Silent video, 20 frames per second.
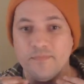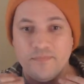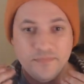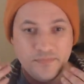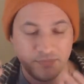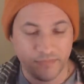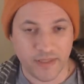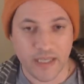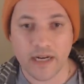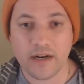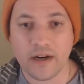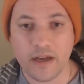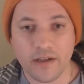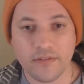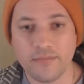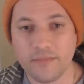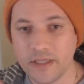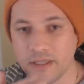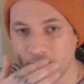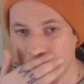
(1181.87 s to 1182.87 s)
There have
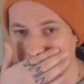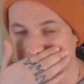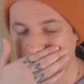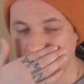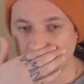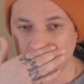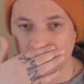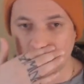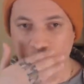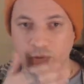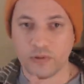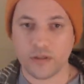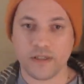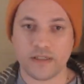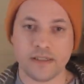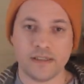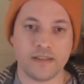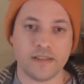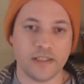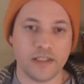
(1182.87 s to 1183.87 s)
been people who are
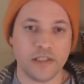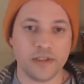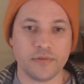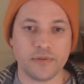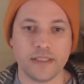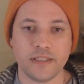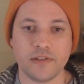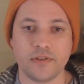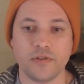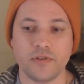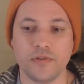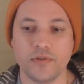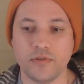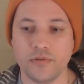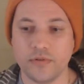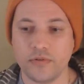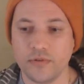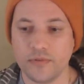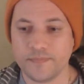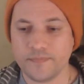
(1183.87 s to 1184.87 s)
continuing
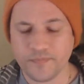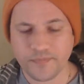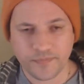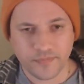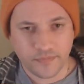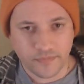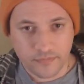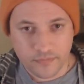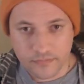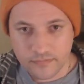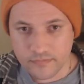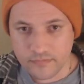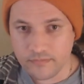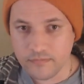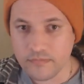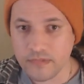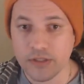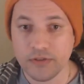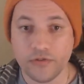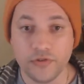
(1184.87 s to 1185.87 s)
to
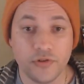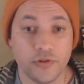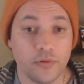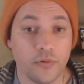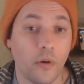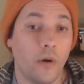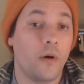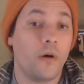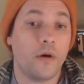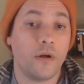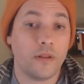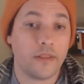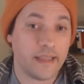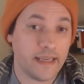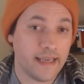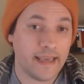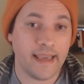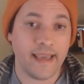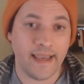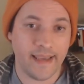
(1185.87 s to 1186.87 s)
do all they
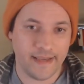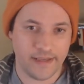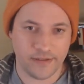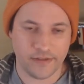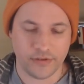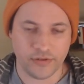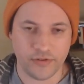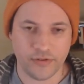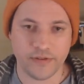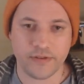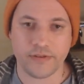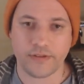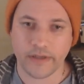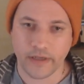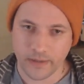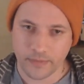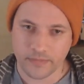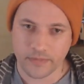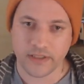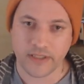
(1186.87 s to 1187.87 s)
can to
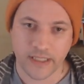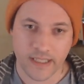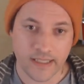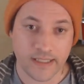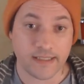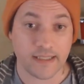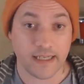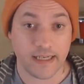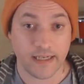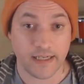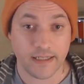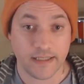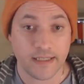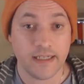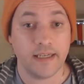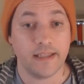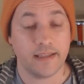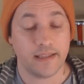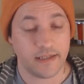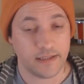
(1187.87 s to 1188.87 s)
stop the genocide
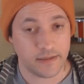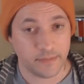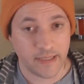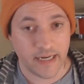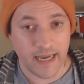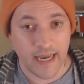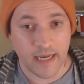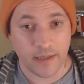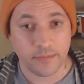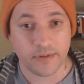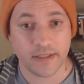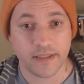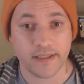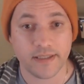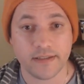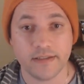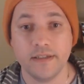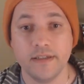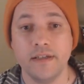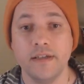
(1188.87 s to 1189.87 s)
that has been happening.
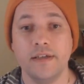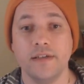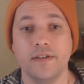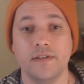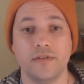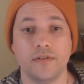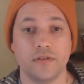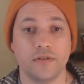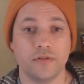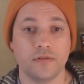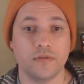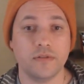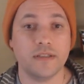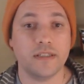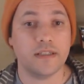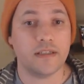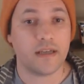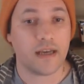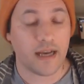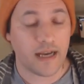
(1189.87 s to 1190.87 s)
So
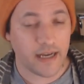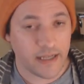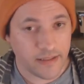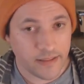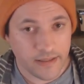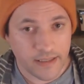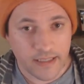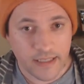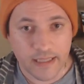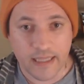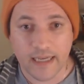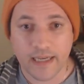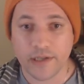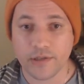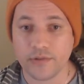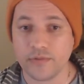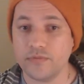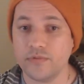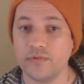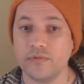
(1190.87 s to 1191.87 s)
I think that
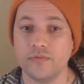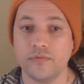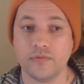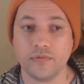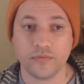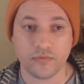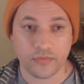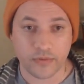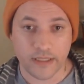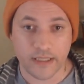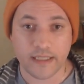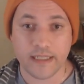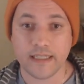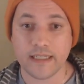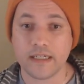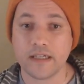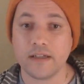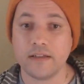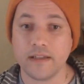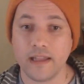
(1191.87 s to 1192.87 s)
we
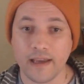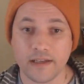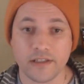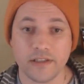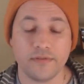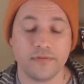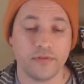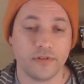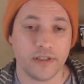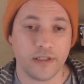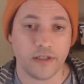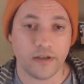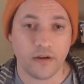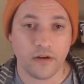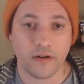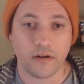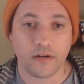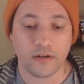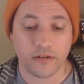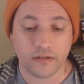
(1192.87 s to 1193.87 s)
collectively
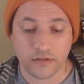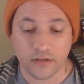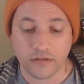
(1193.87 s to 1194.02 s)
are